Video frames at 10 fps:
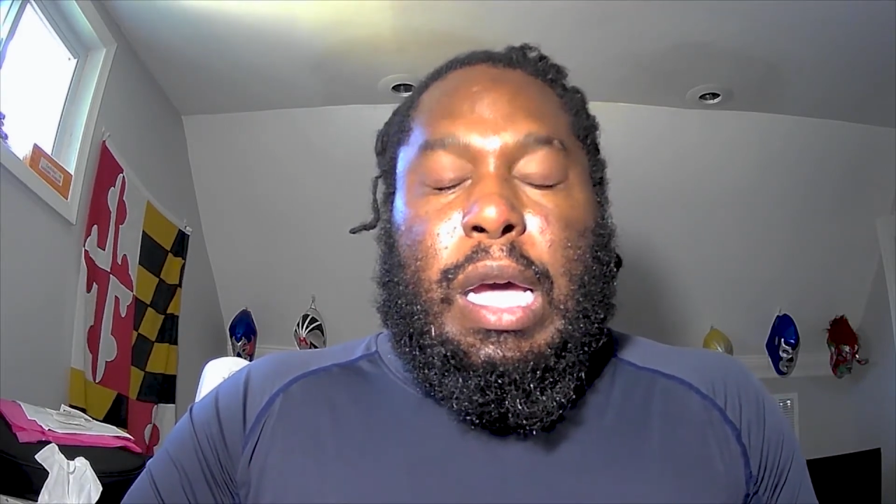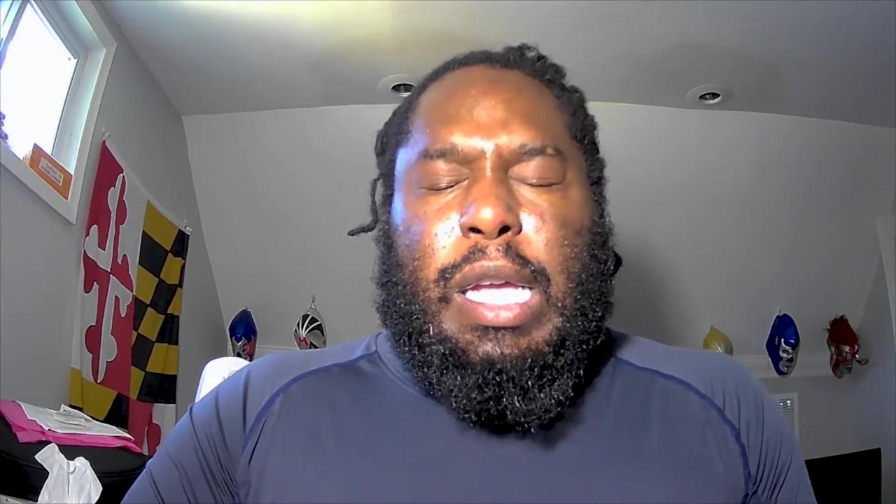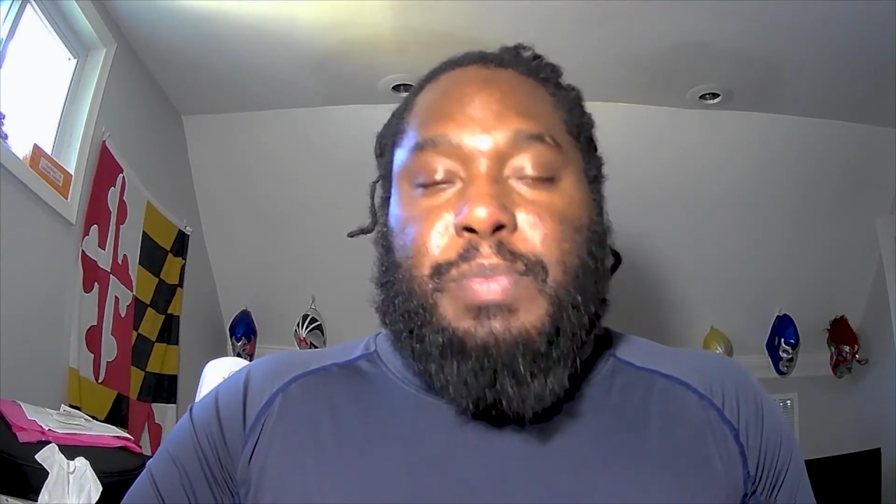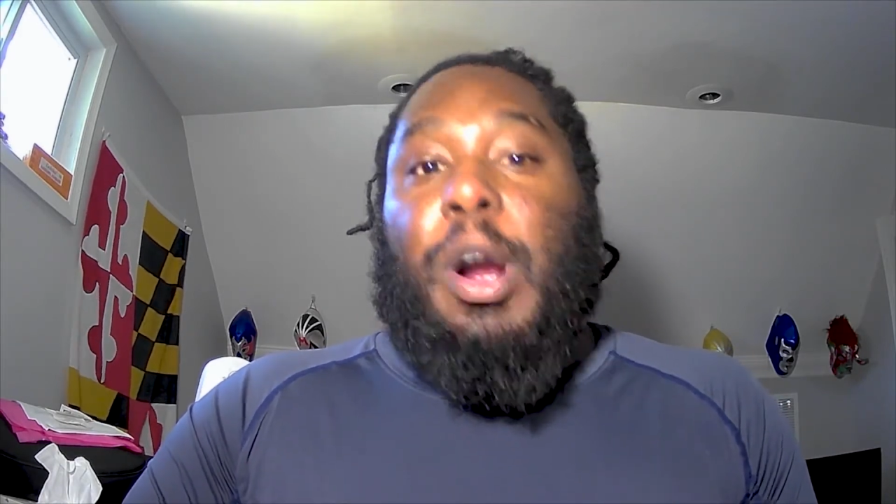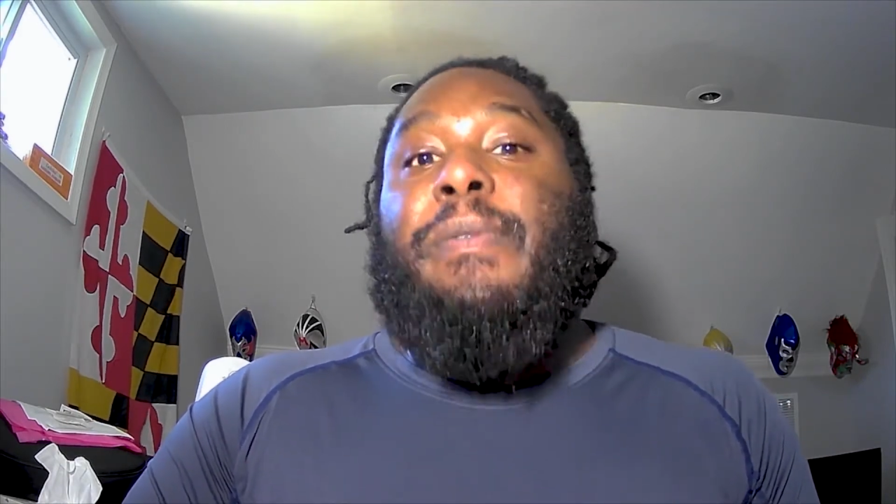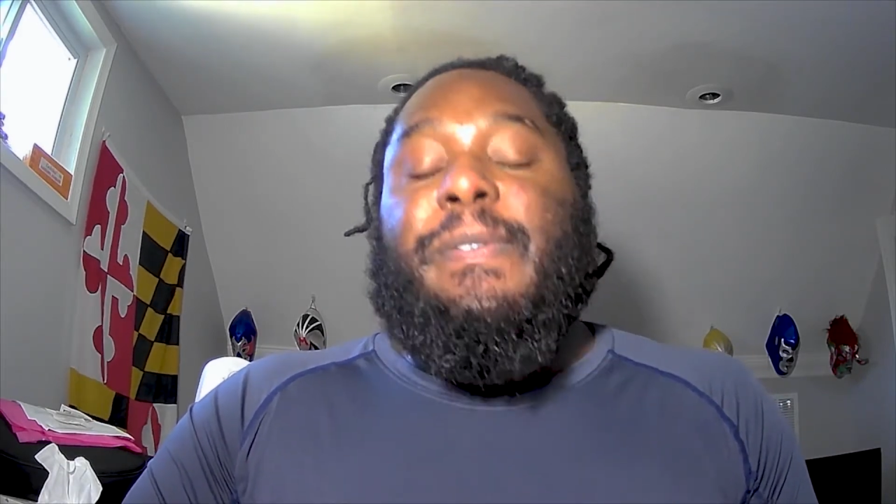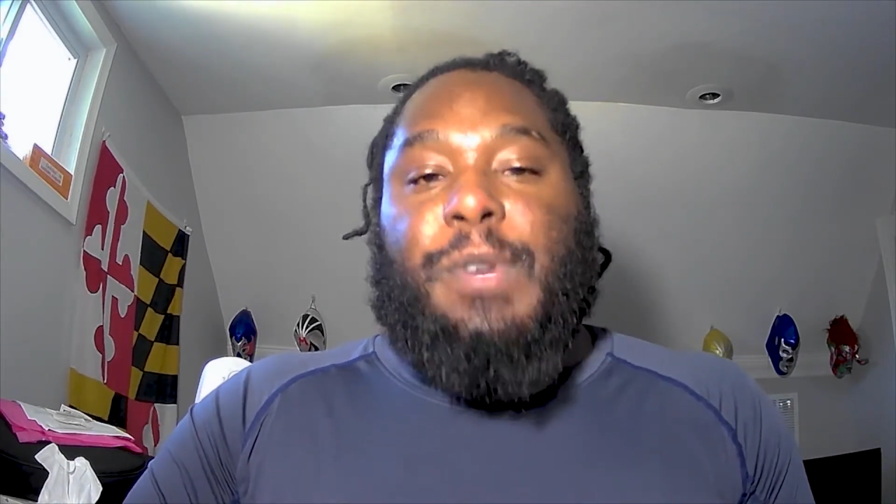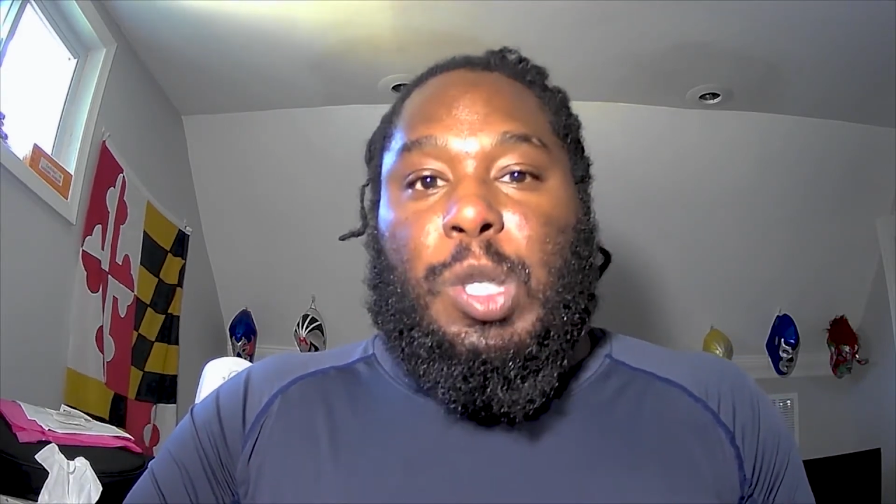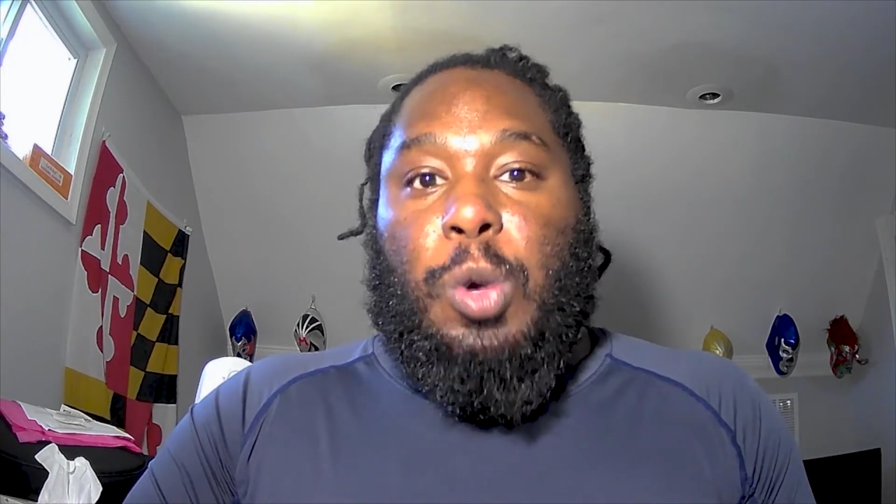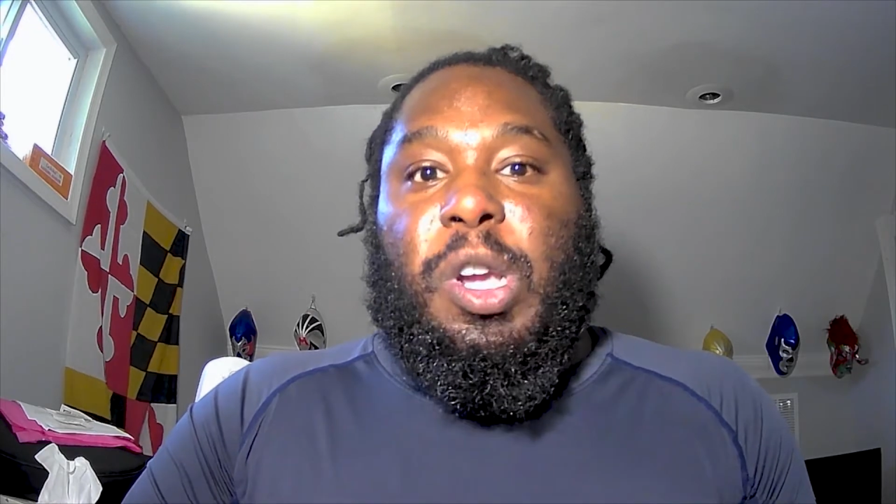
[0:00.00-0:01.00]
is perfect
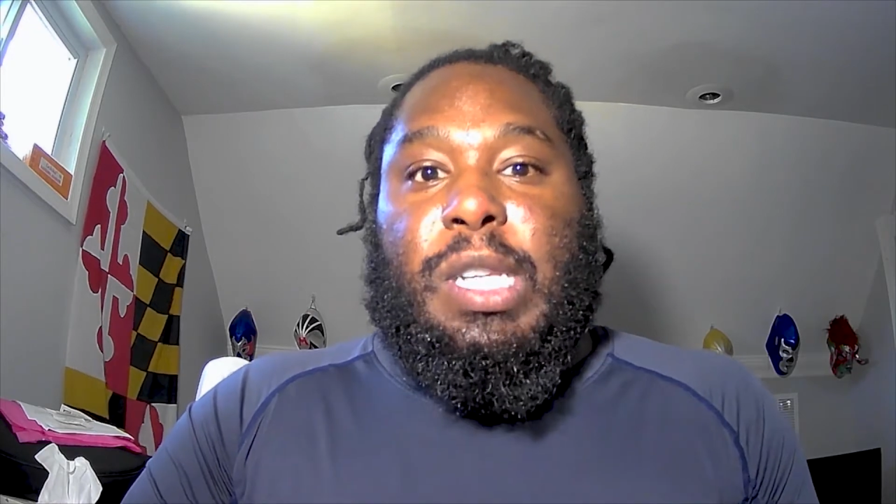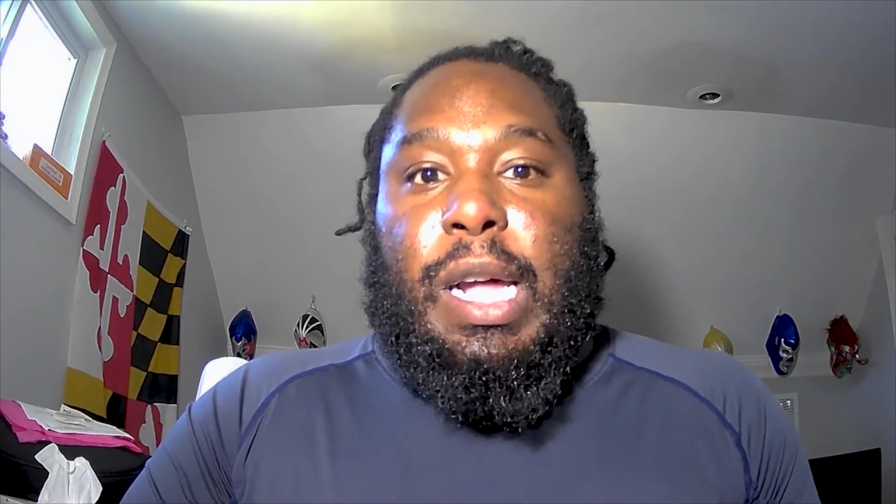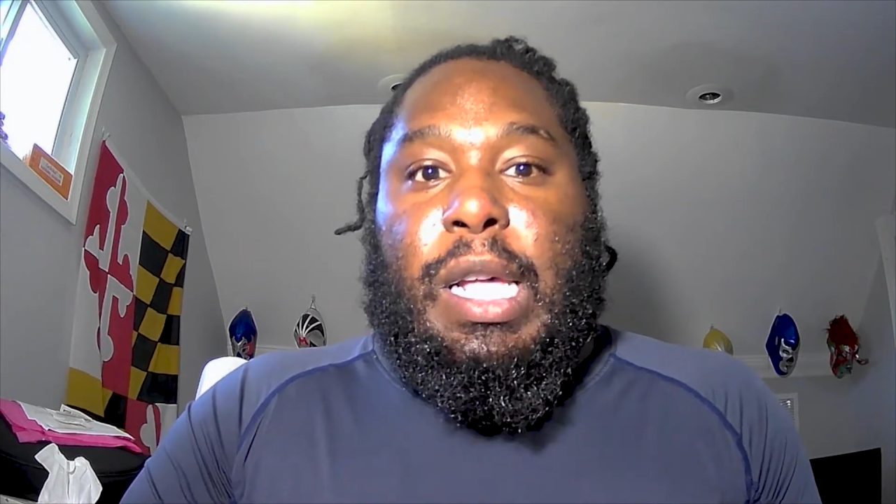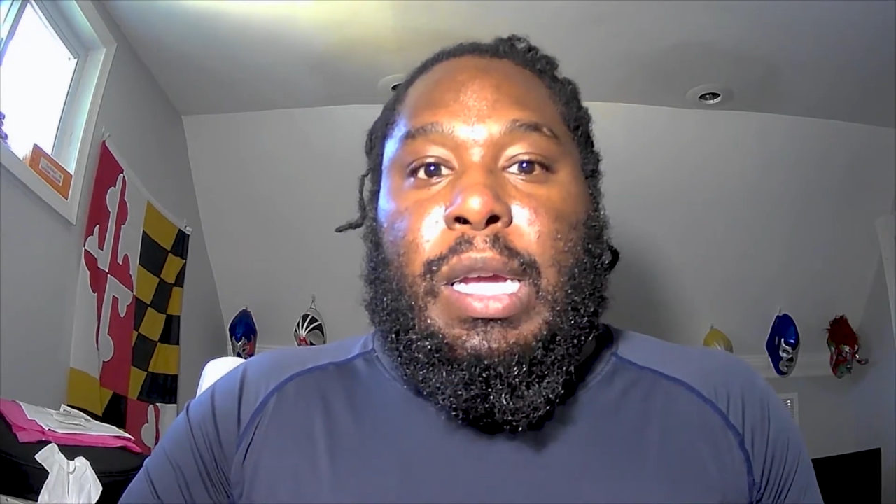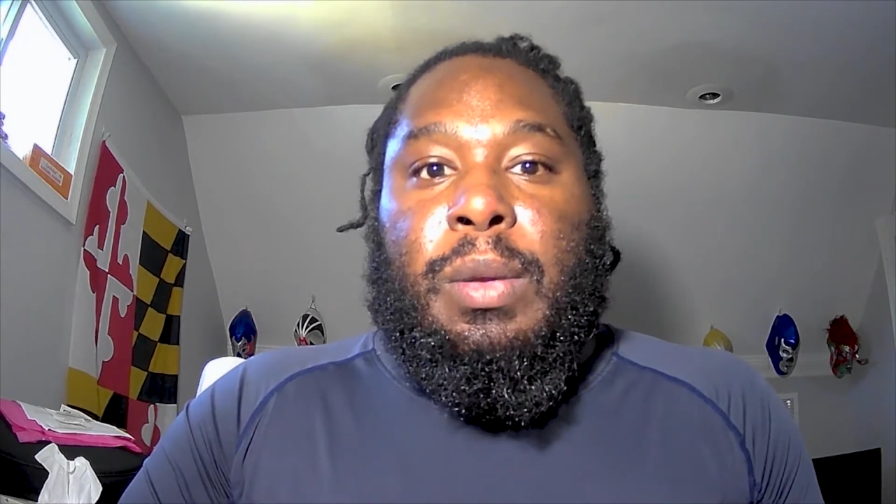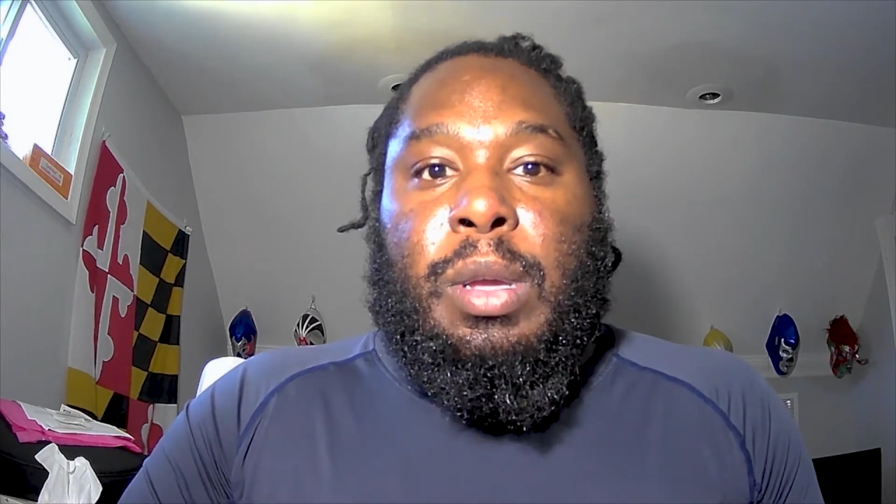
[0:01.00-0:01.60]
for storytelling.